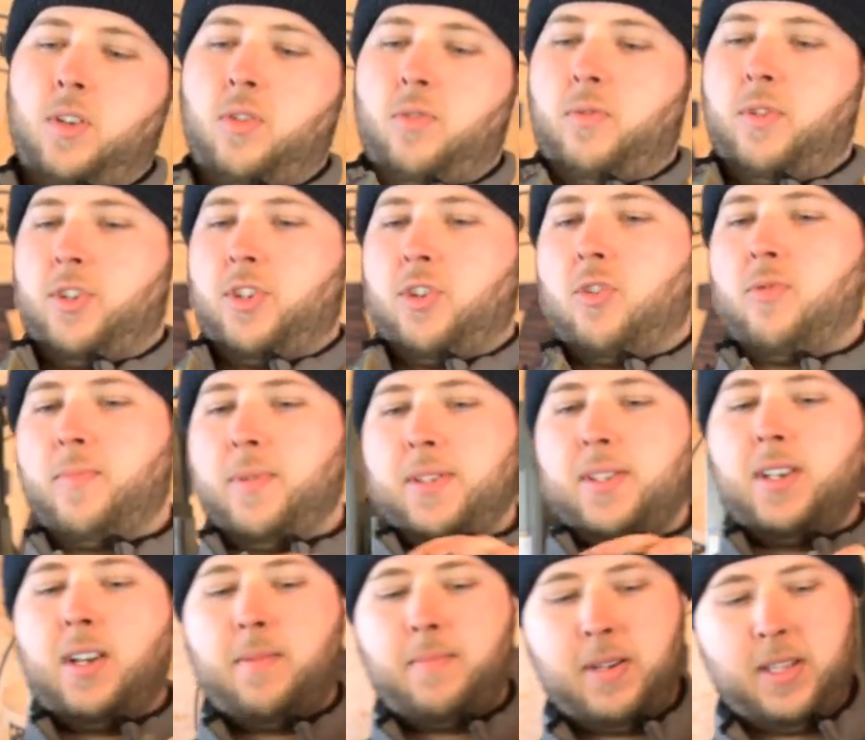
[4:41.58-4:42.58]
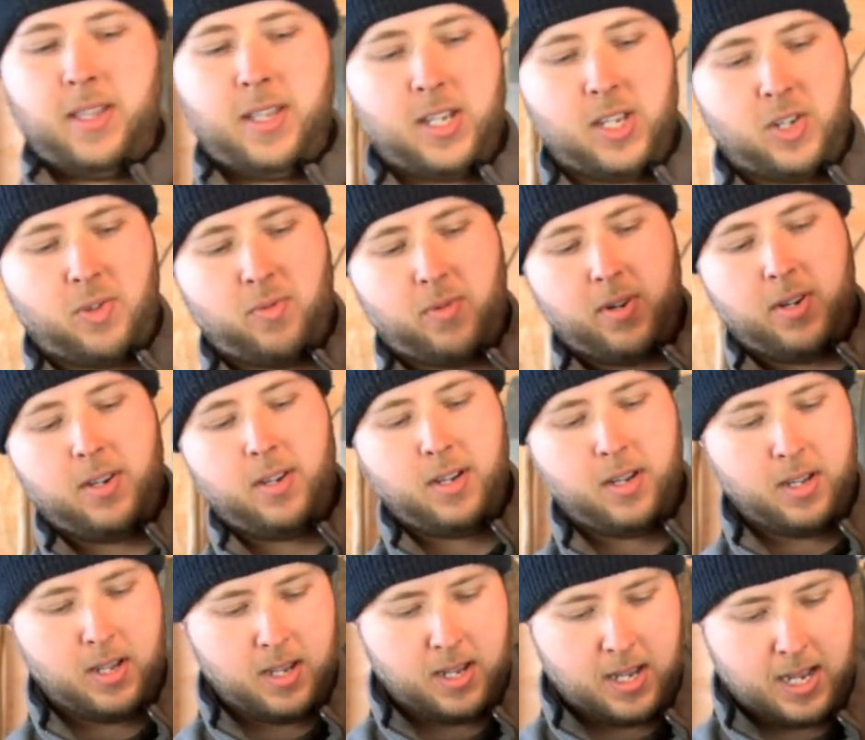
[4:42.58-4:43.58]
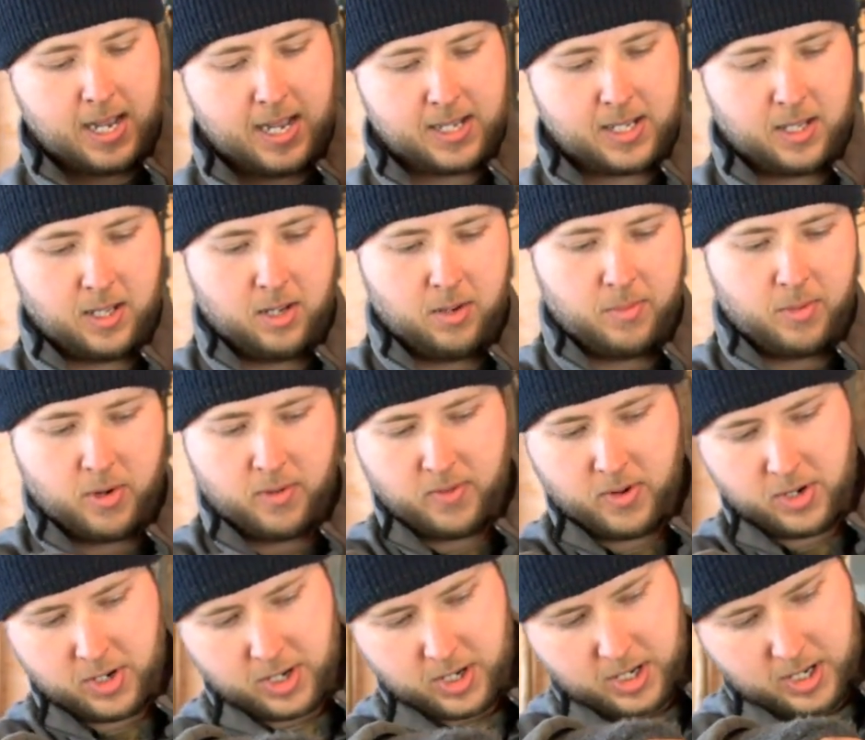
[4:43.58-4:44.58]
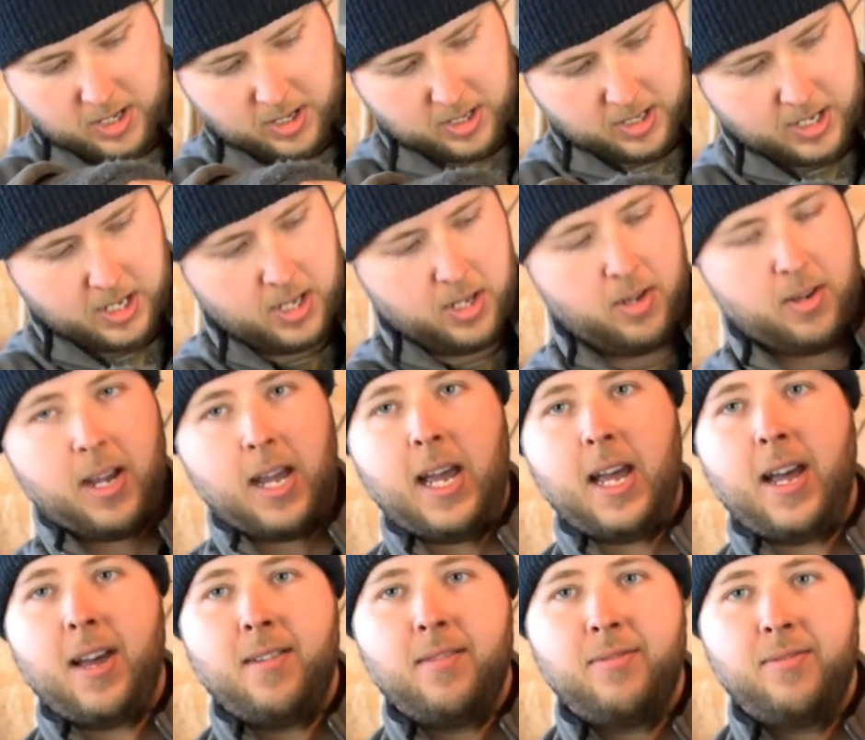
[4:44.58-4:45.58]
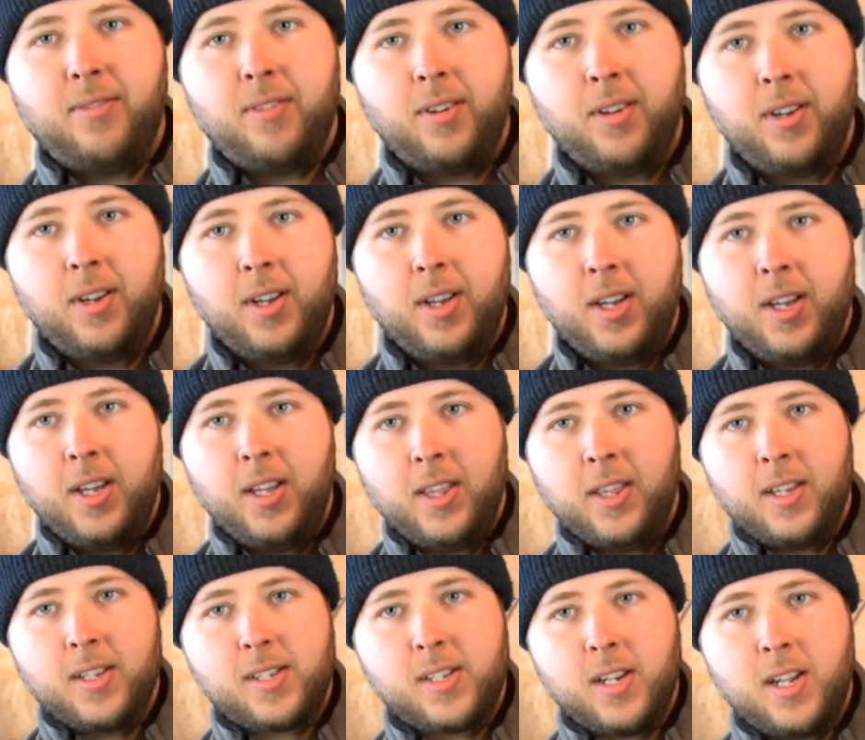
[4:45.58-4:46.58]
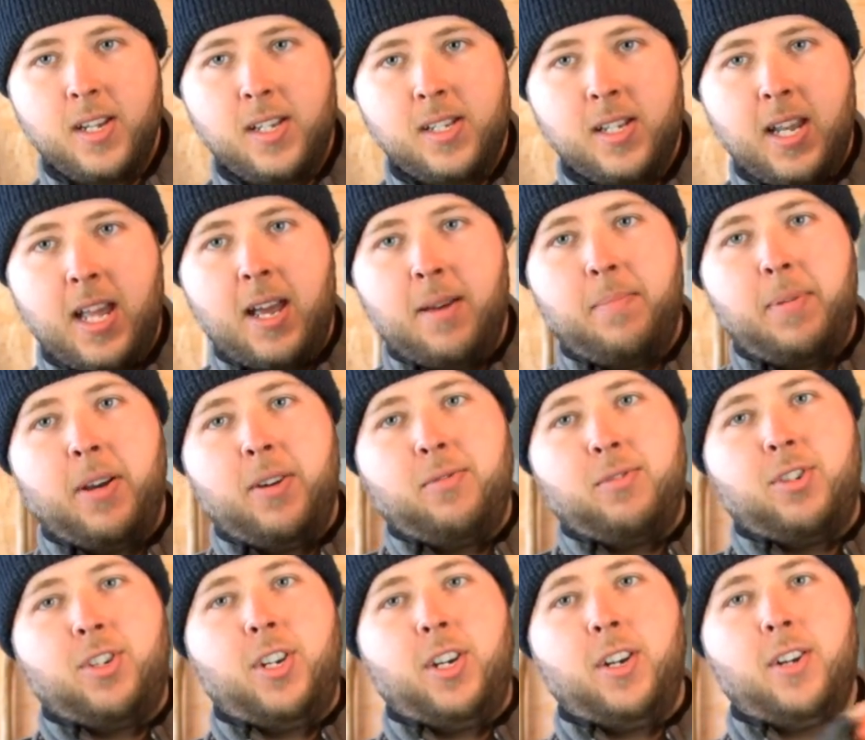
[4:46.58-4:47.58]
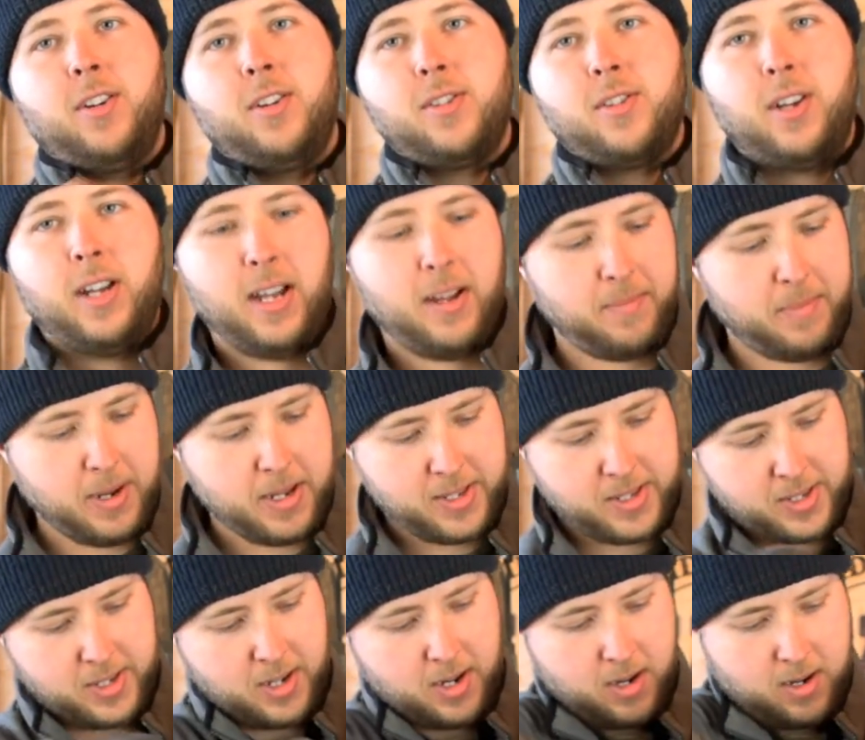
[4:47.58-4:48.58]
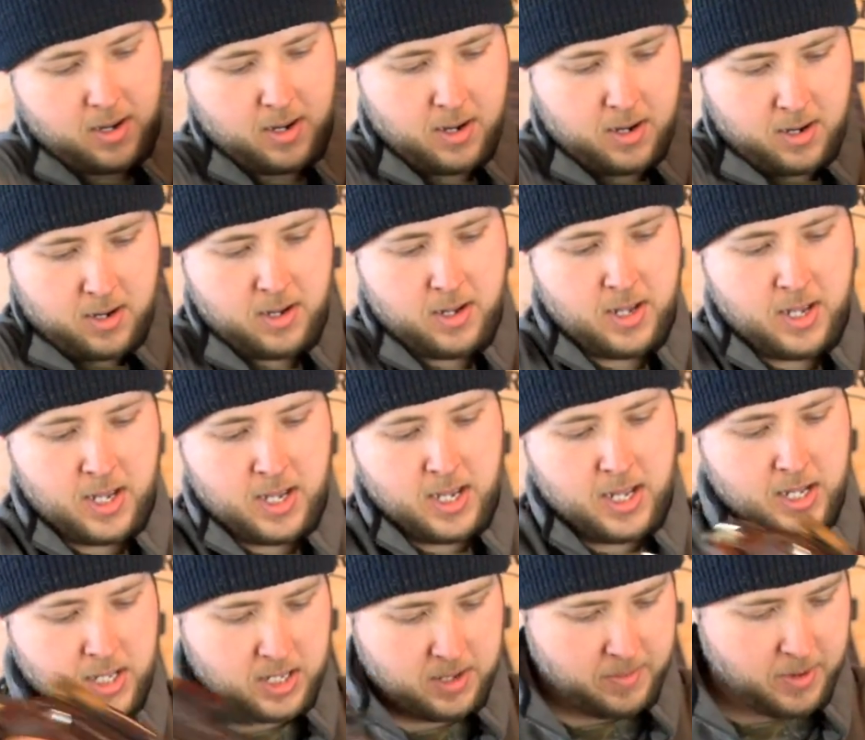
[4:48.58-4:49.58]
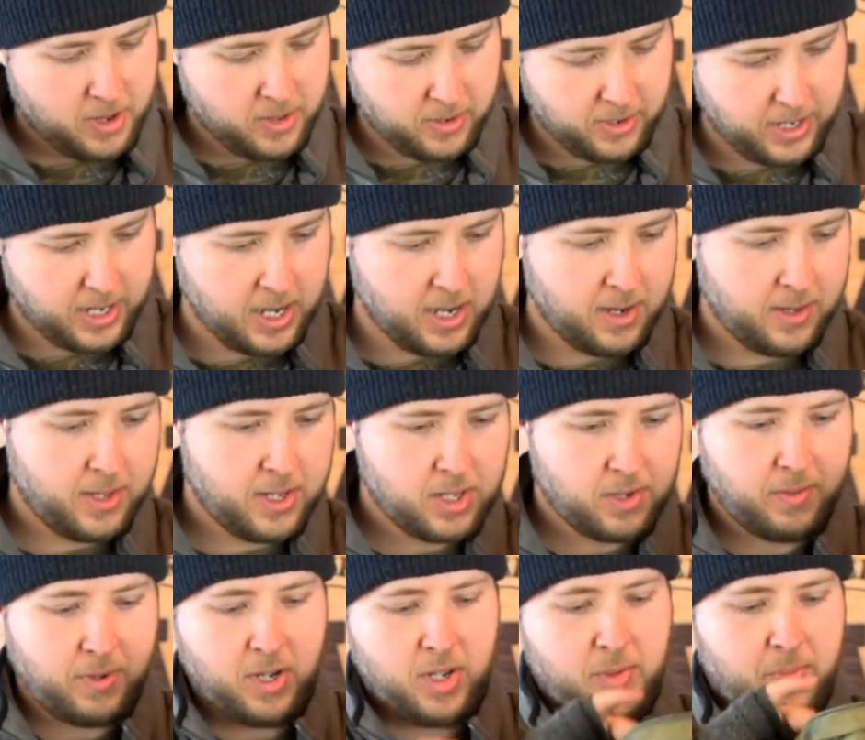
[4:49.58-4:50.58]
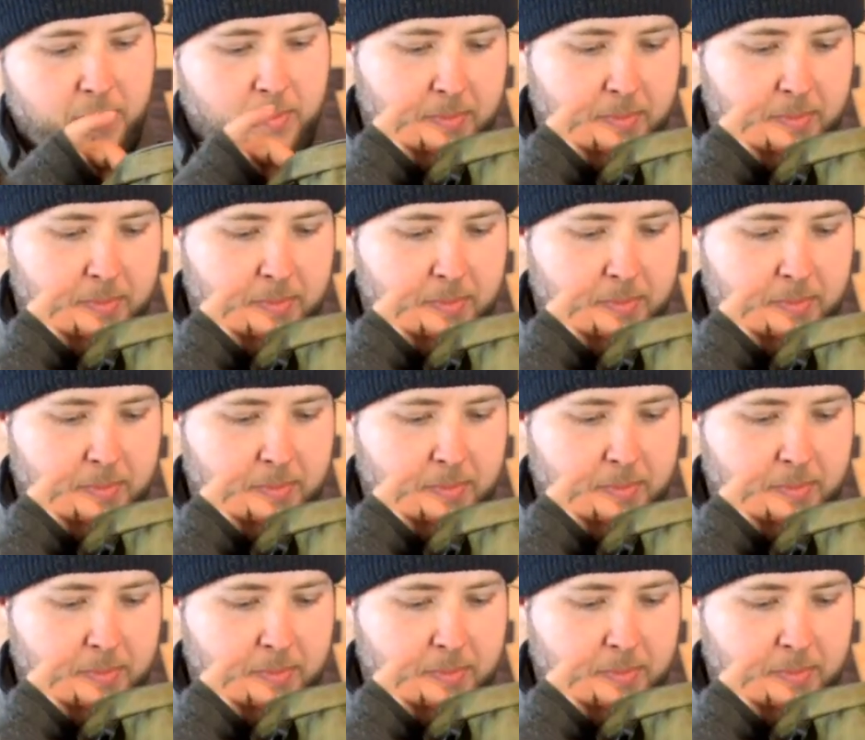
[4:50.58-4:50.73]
which opens up, and this one has a little more versatility. You have this nice net pouch here, so I have my saw, some other gear. This one is